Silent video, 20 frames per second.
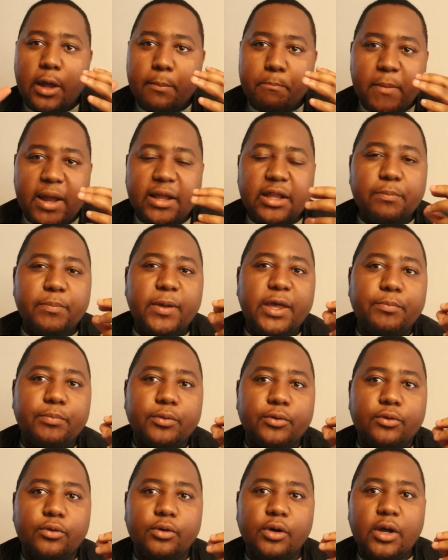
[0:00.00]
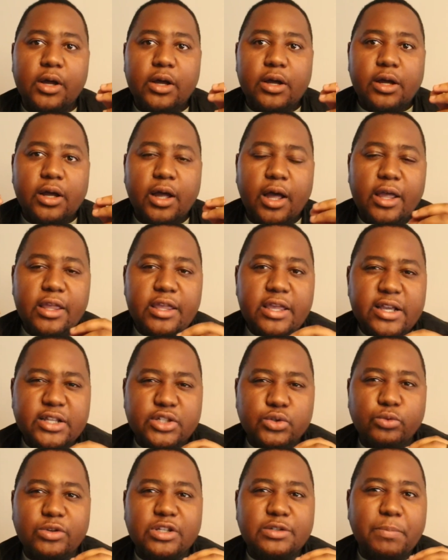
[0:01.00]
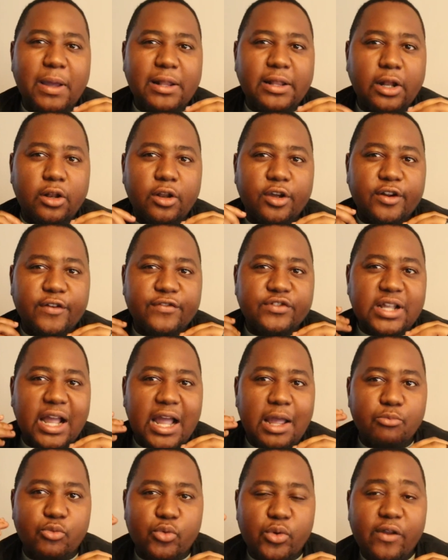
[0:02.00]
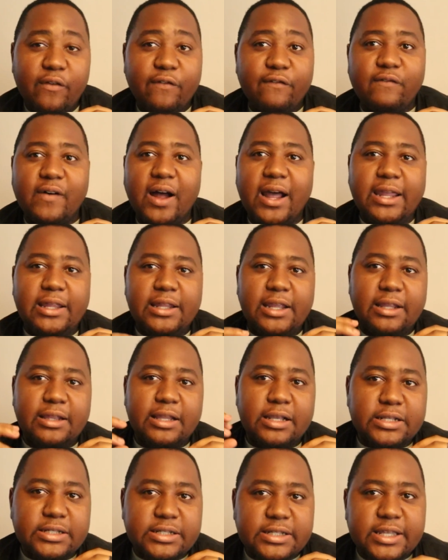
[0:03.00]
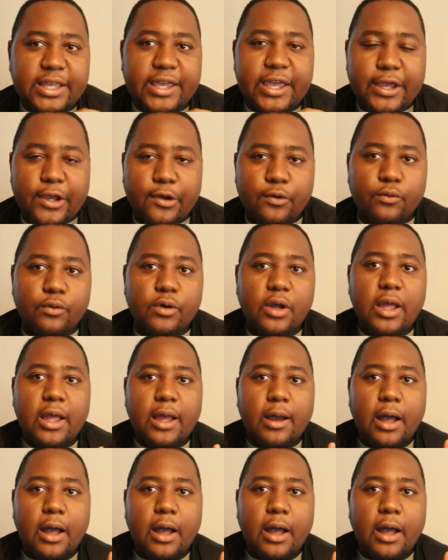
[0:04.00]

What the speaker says: Many people, yes, we spend a lot of time refining the skill,